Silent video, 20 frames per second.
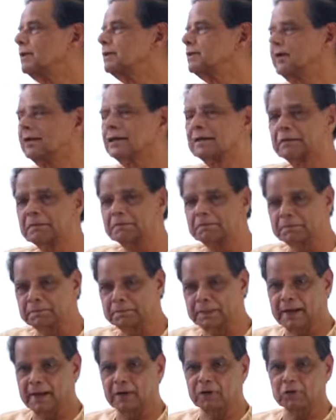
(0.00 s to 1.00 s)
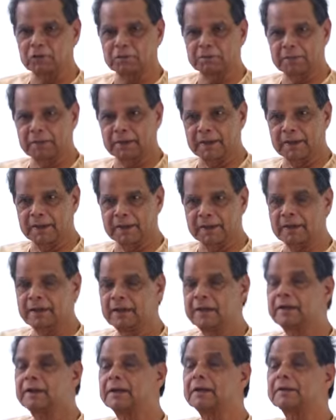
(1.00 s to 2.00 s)
a certain part to
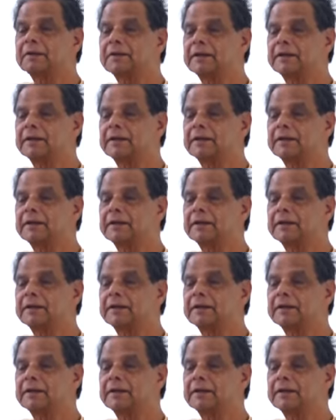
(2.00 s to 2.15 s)
play.